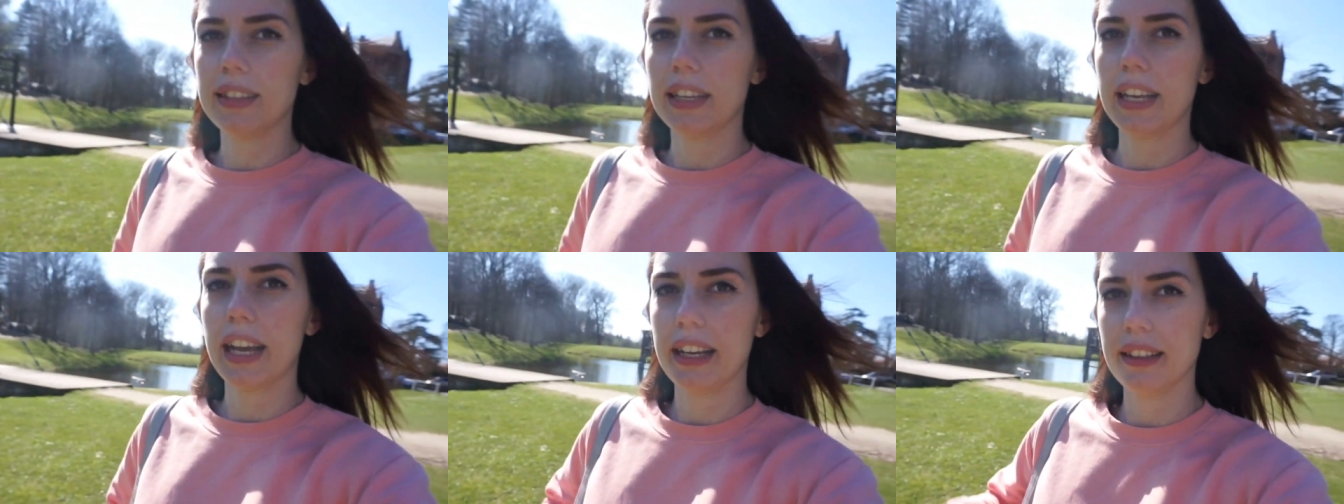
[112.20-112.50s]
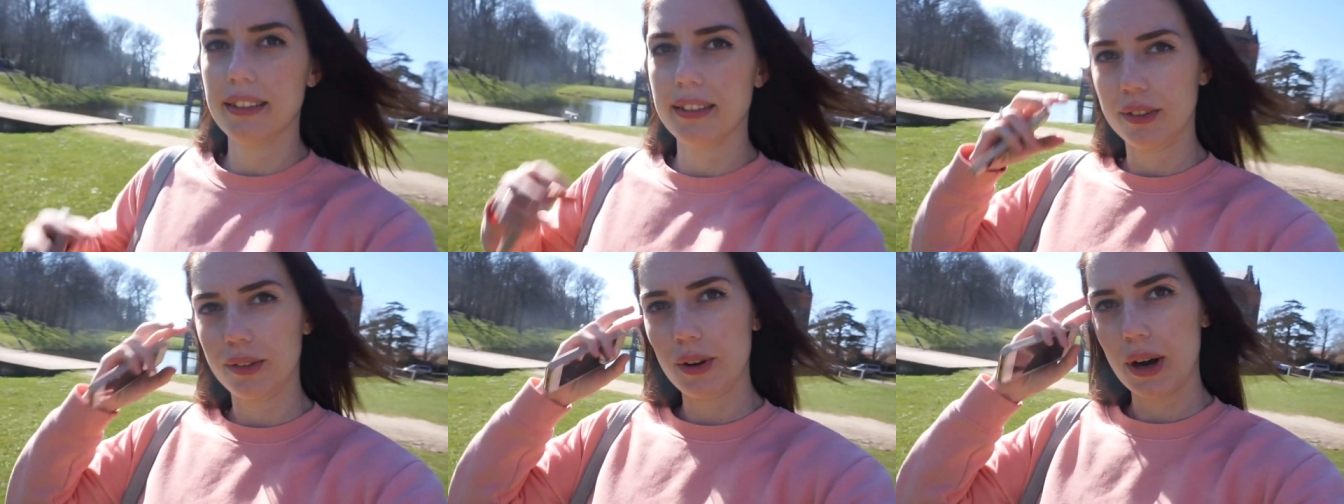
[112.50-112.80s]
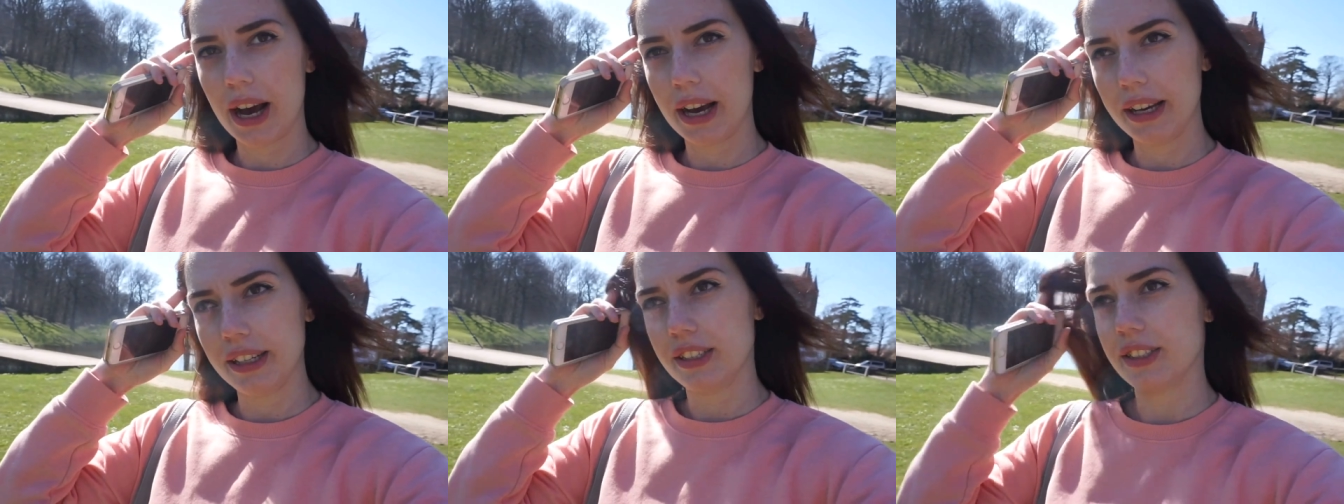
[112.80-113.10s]
got way
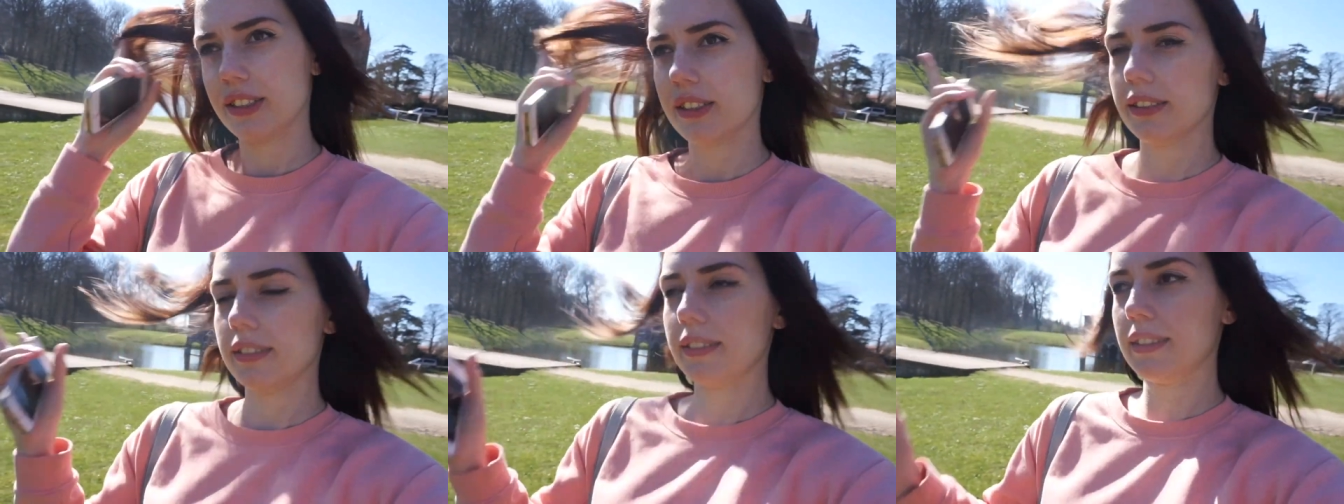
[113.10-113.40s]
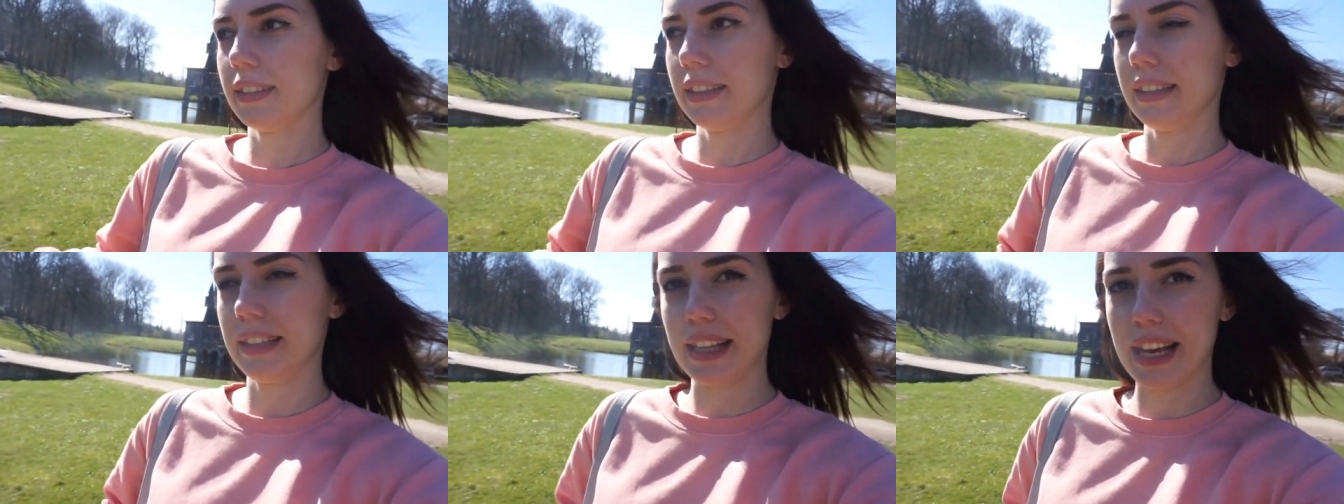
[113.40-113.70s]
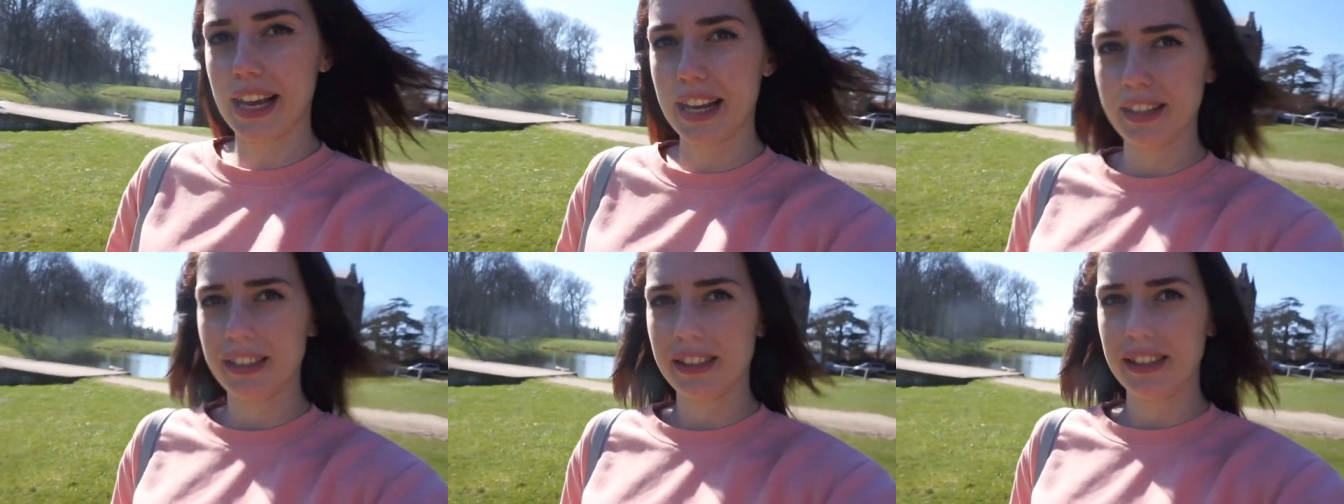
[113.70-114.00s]
too windy
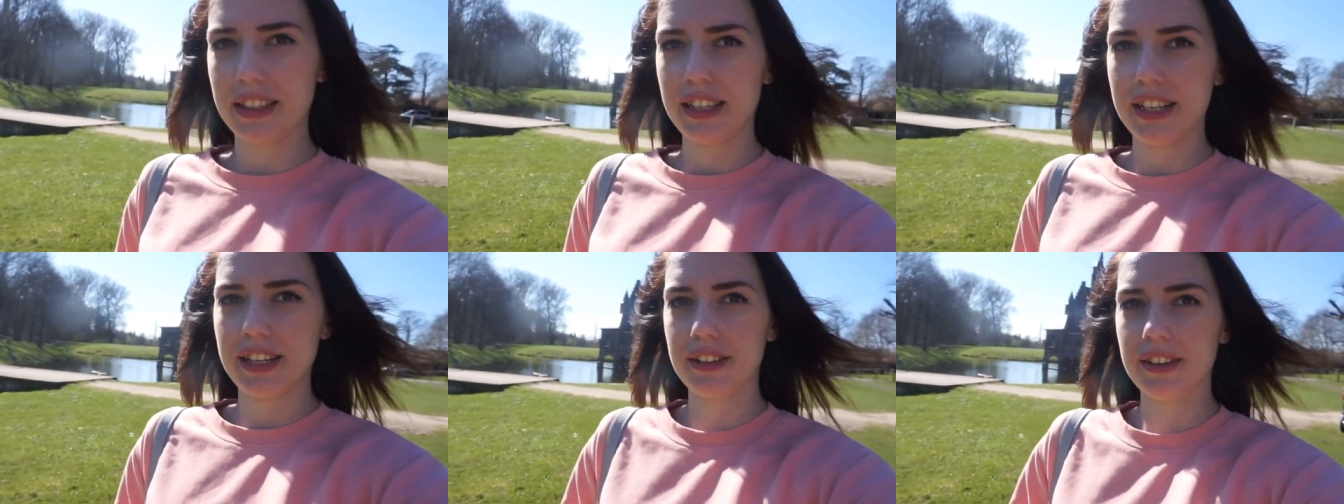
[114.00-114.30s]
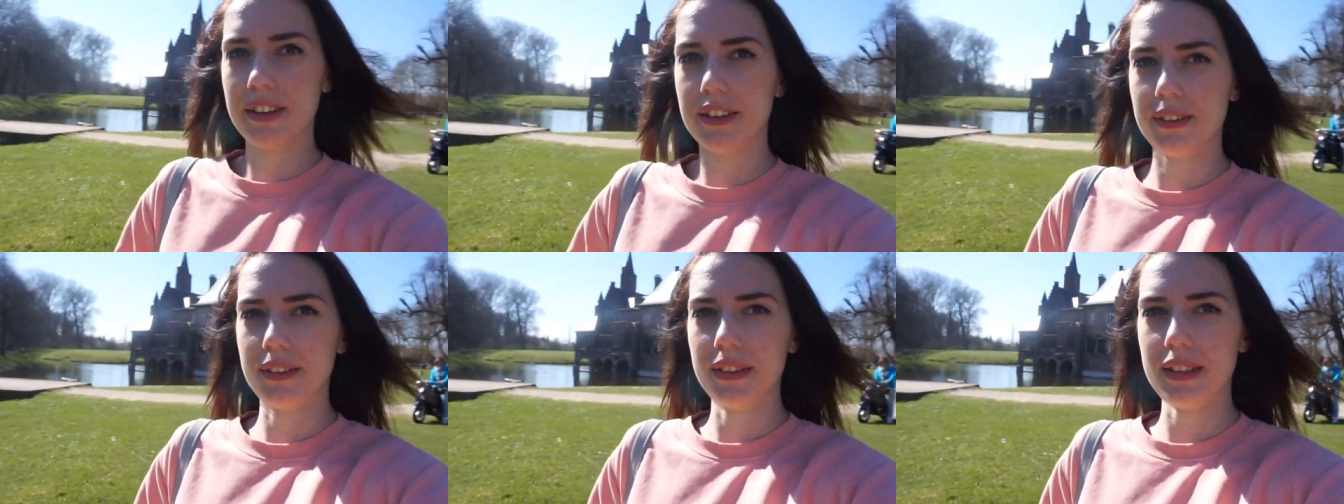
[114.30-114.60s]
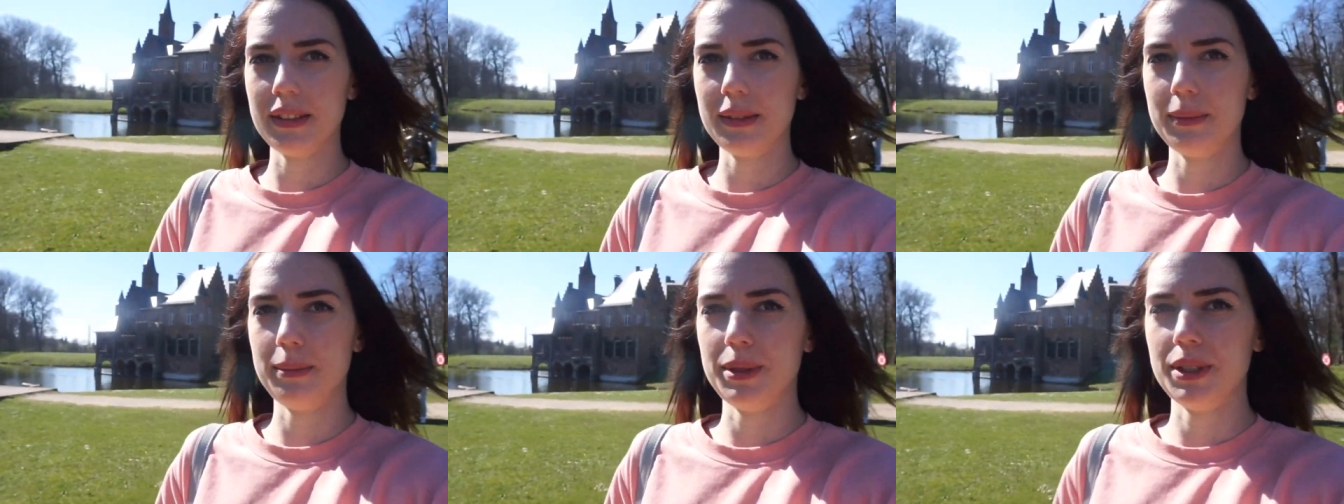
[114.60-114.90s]
and you couldn't really
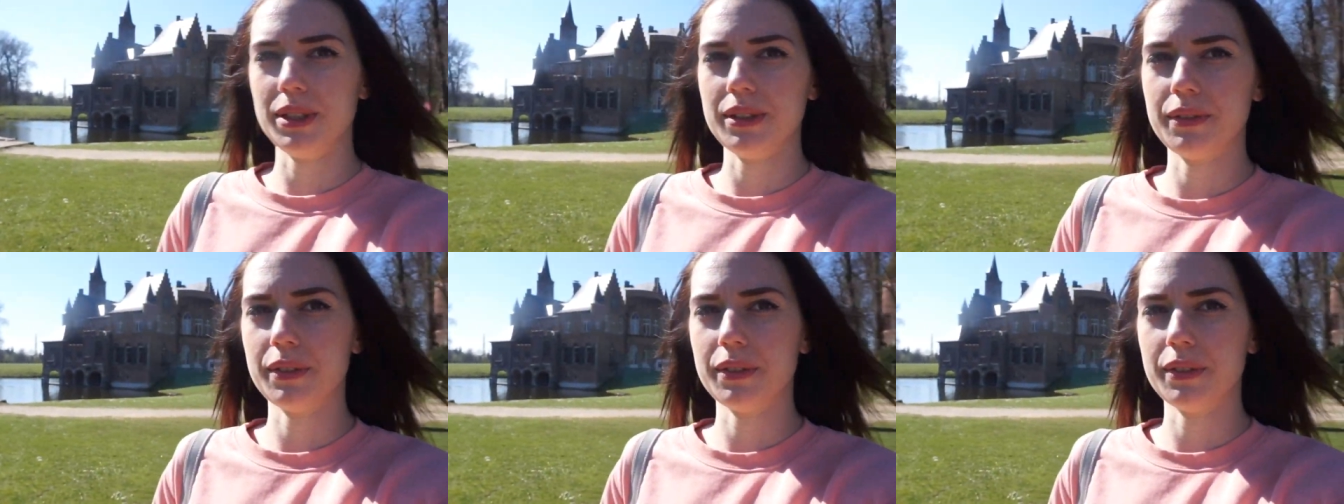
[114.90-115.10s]
hear me.